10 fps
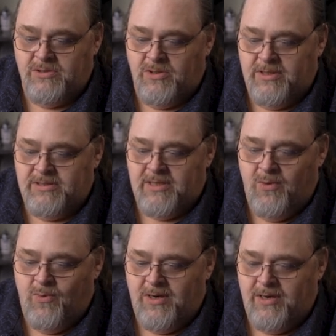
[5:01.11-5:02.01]
So let's say I
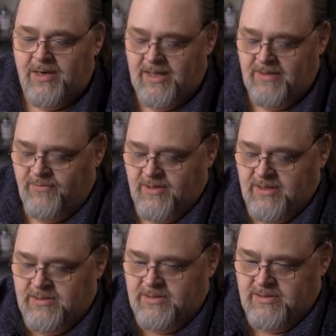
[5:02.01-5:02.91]
wanted to give
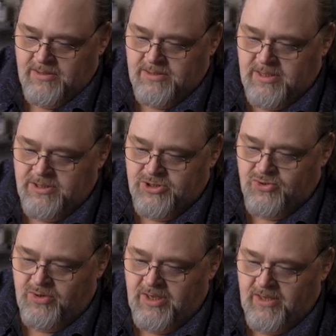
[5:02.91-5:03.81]
this, let's say
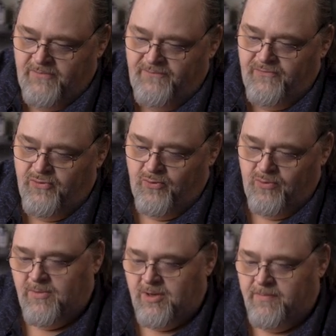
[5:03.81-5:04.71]
string
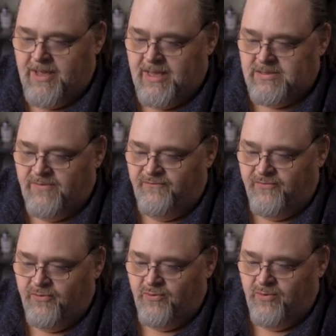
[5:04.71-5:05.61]
foo. I'm gonna pass in
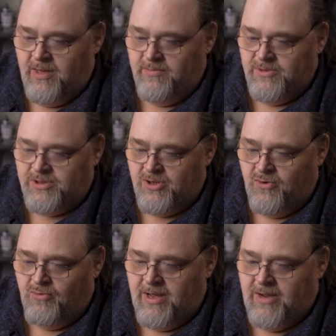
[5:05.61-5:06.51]
foo, and I'm just
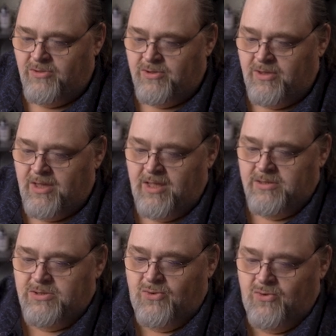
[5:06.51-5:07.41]
gonna write out to the
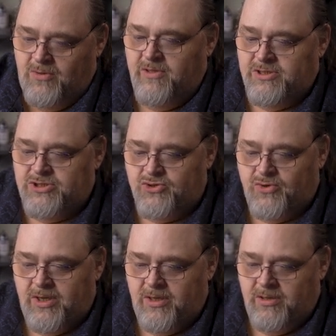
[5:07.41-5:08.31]
console this
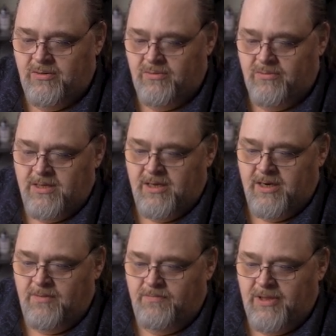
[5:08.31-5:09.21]
string. It's gonna
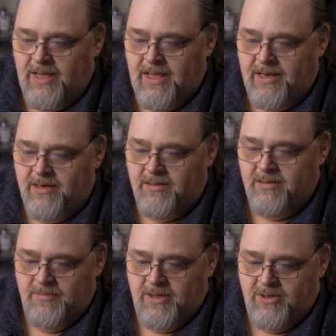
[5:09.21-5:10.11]
complain
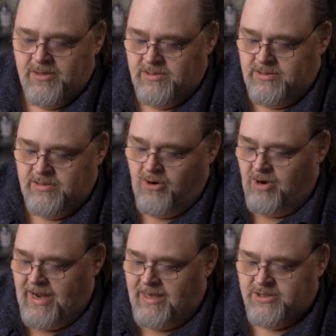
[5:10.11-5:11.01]
because our
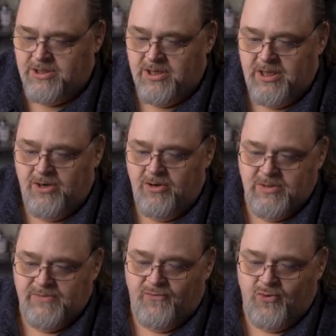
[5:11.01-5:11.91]
action here,
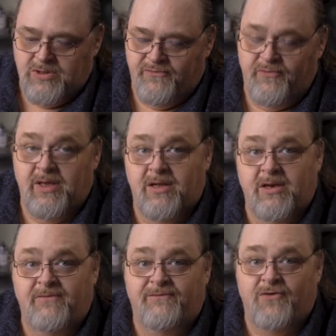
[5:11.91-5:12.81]
which of course if we had
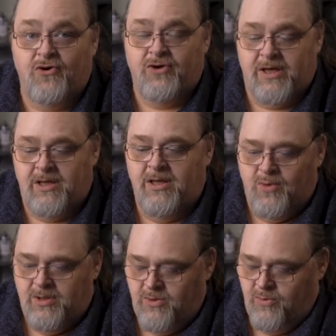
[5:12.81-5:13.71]
inferred it,
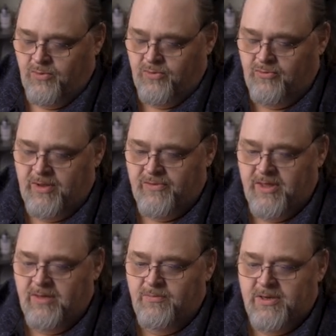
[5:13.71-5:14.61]
would do the right
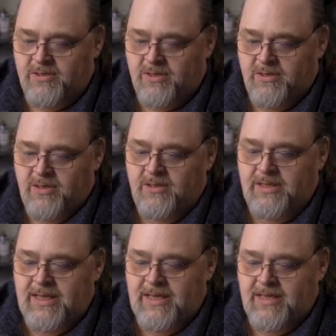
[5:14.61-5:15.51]
thing, but it's gonna
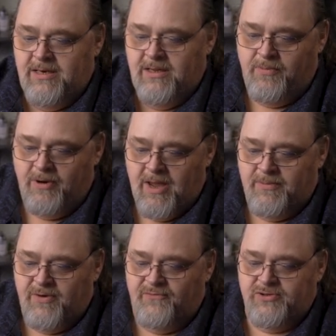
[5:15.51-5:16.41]
need a
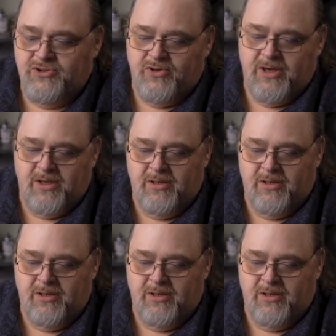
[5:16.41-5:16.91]
parameter for string.